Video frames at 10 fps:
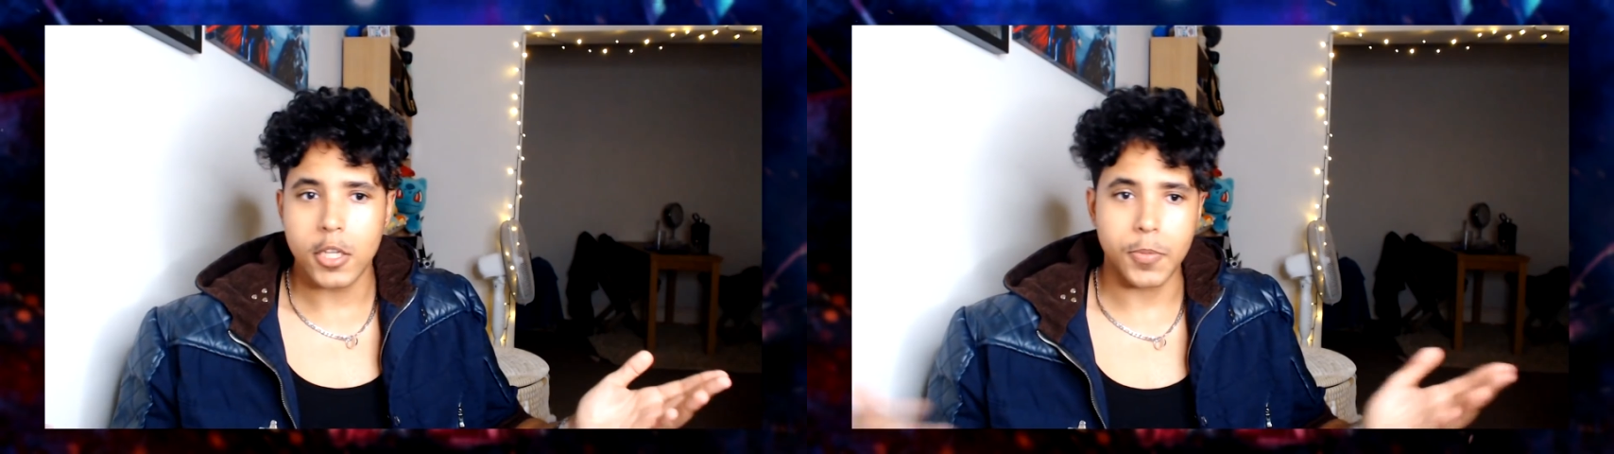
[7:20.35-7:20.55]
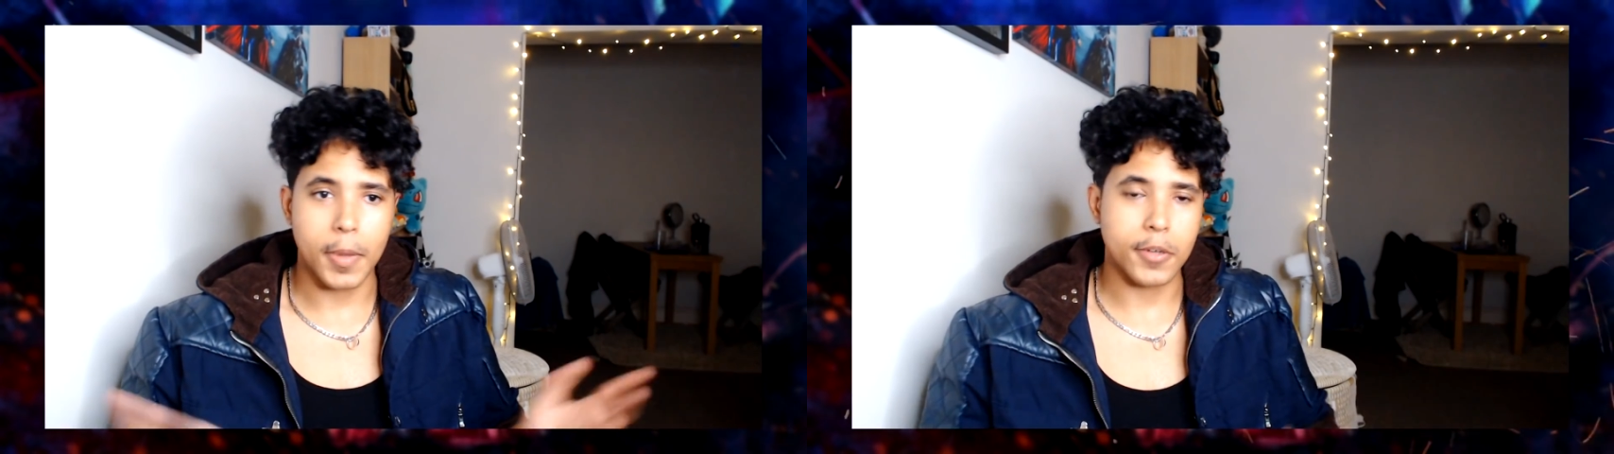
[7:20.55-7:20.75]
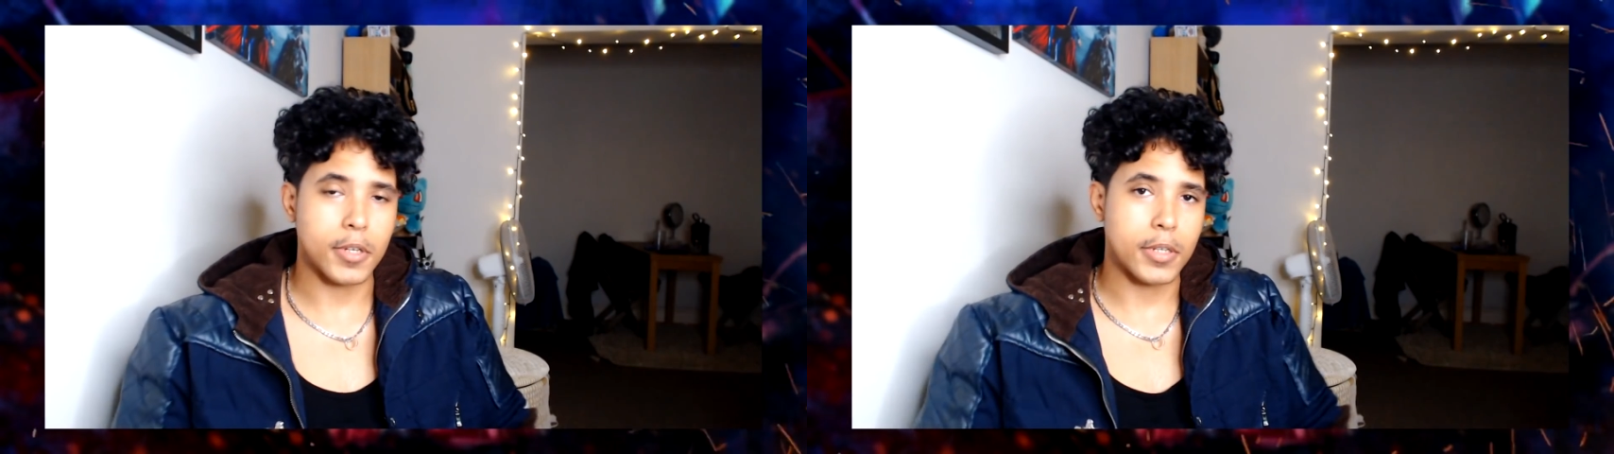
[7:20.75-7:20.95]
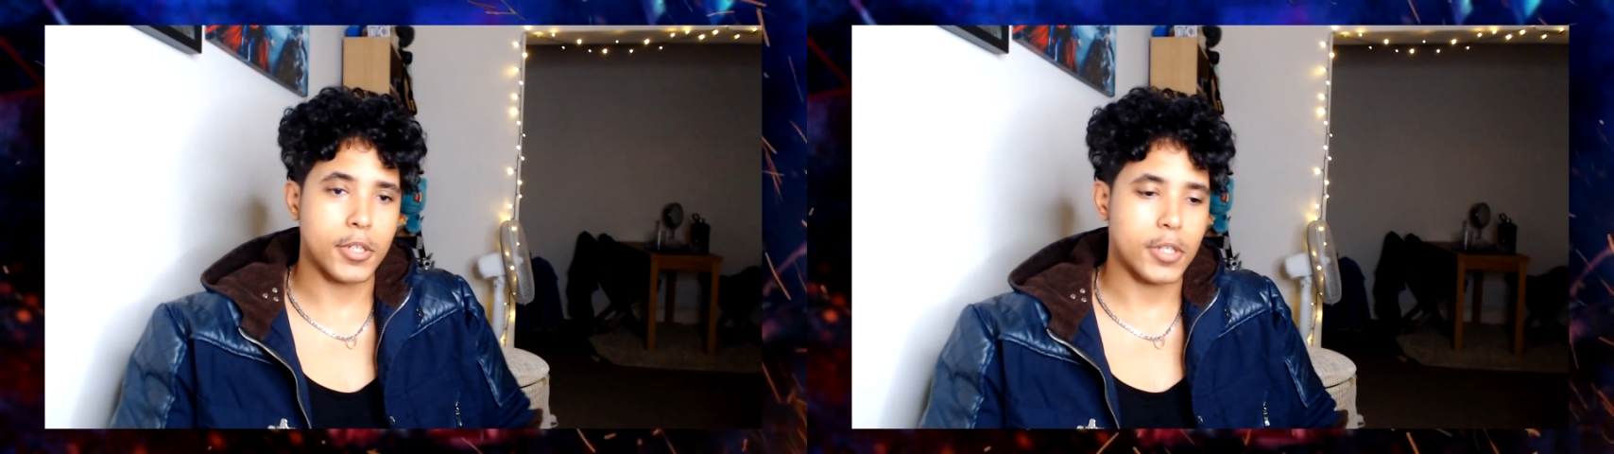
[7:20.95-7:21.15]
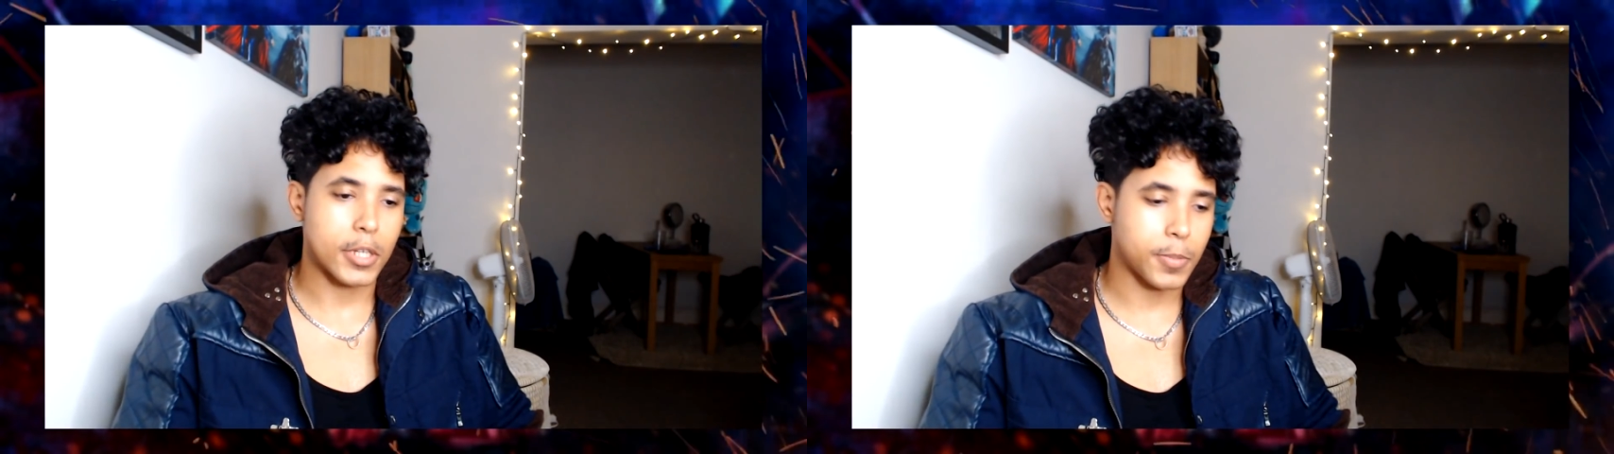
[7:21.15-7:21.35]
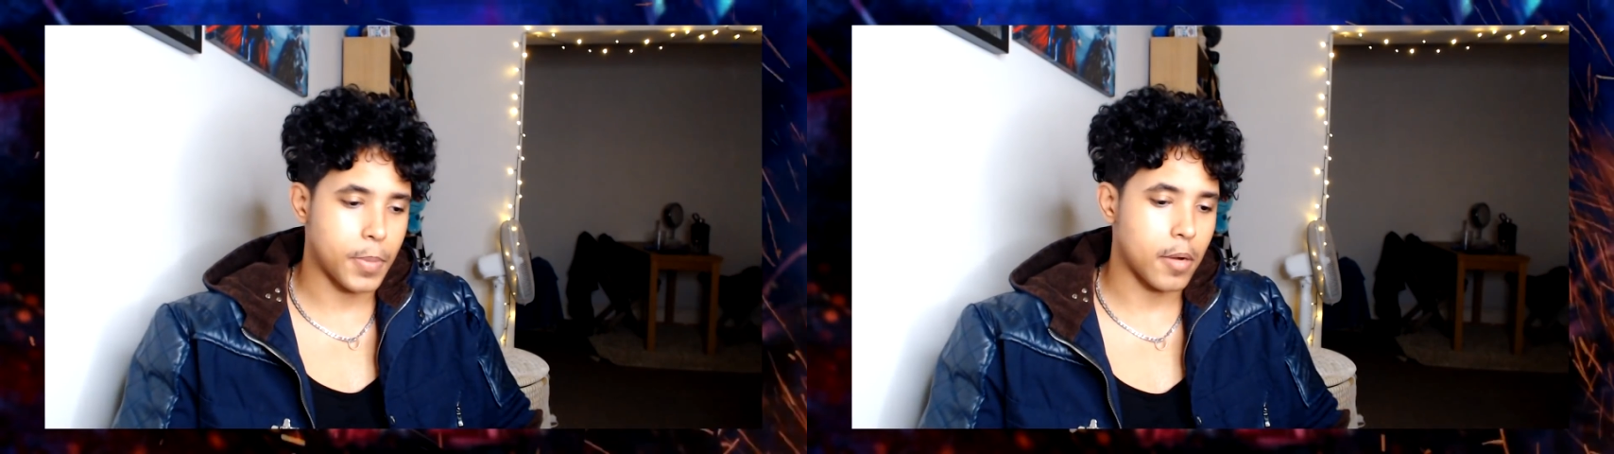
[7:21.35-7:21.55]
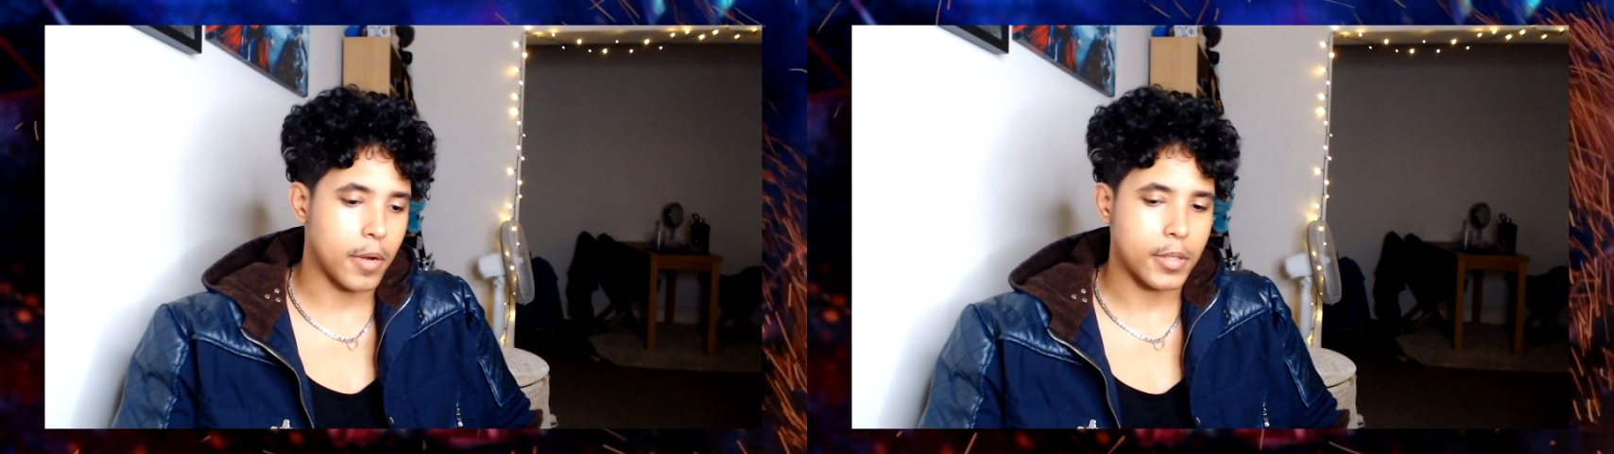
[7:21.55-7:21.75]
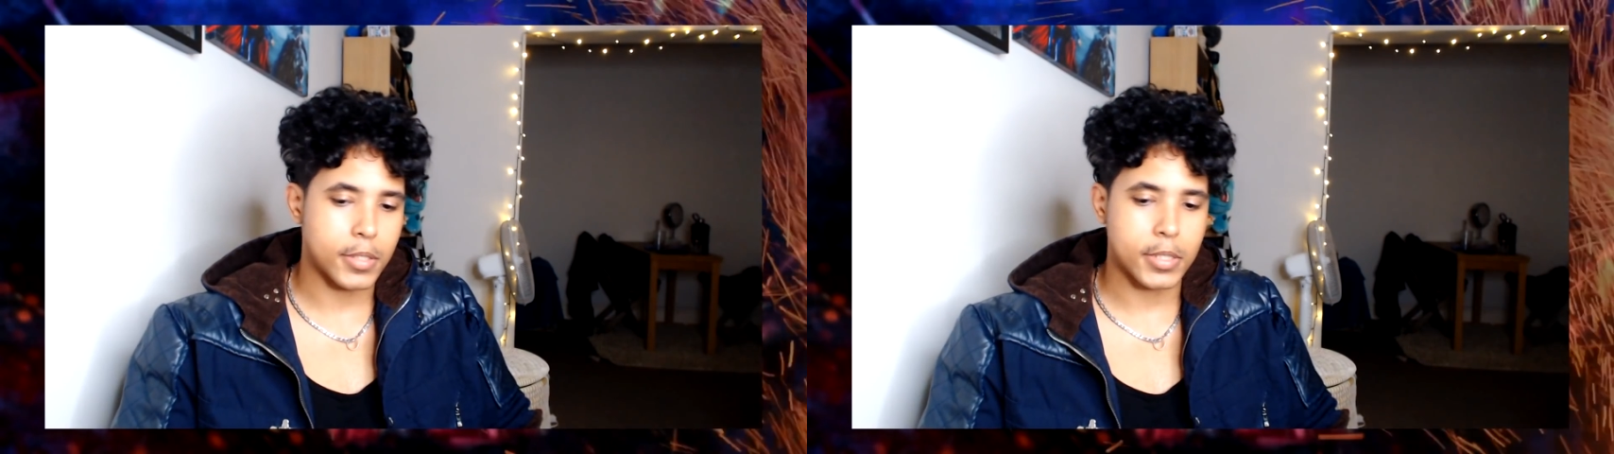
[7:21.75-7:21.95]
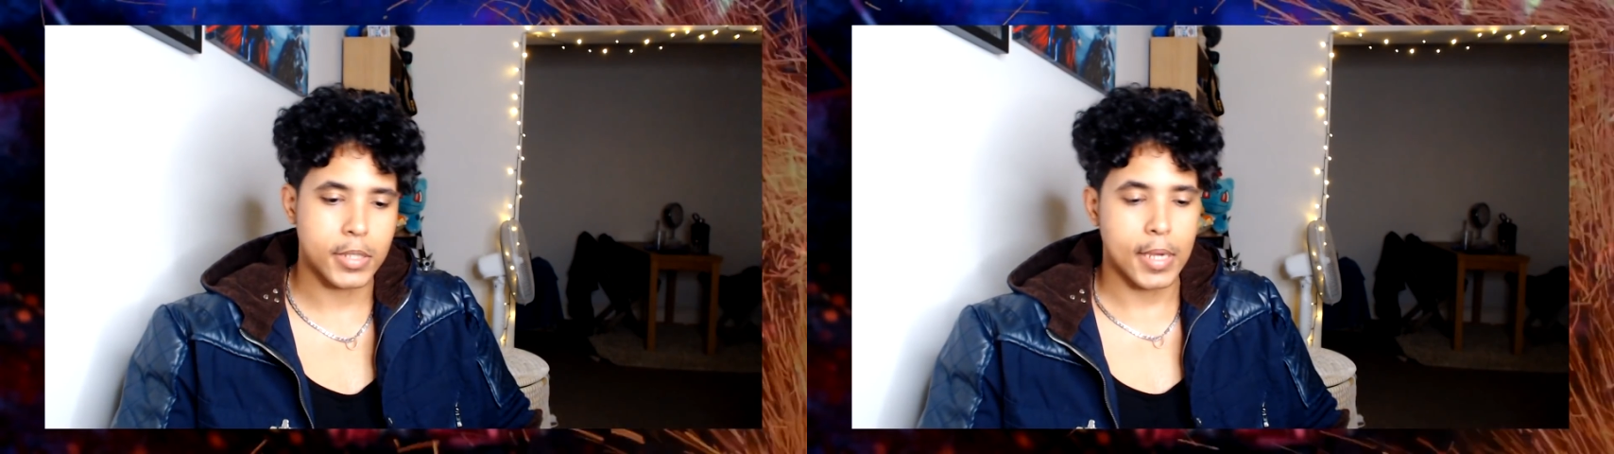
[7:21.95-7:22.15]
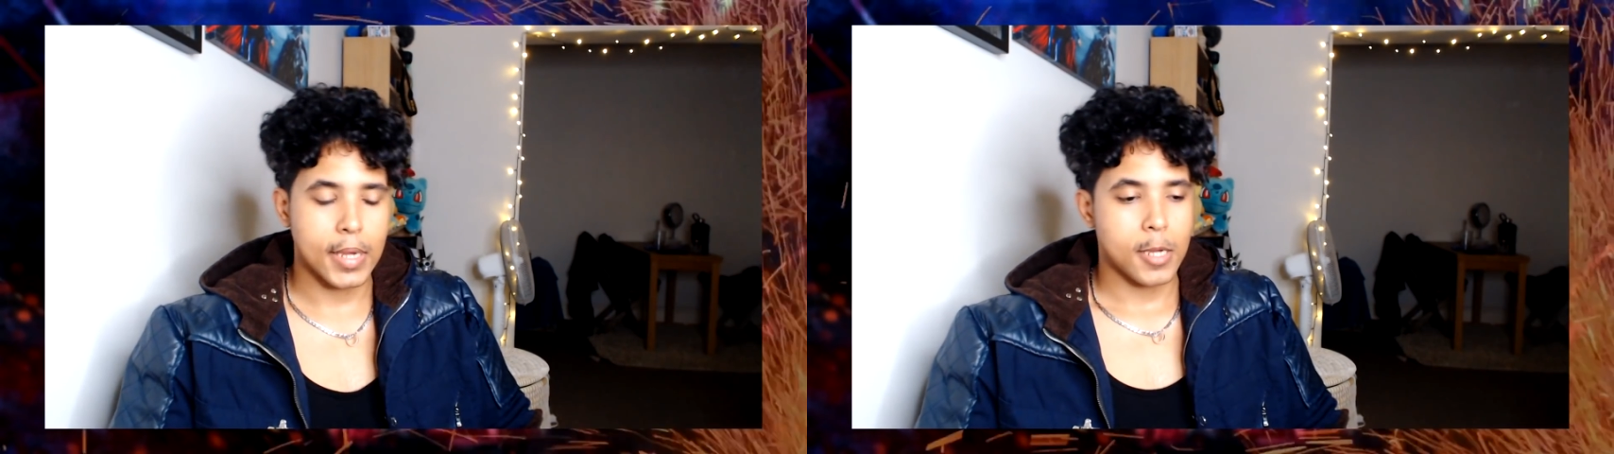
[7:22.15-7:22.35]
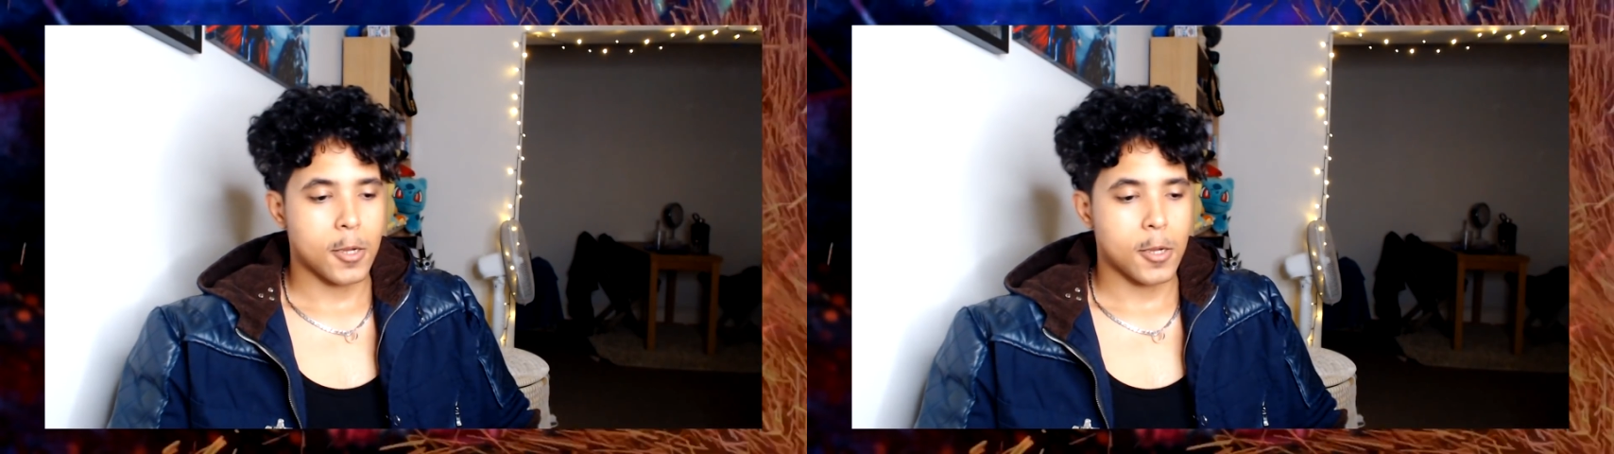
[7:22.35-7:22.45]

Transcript: special edition experience.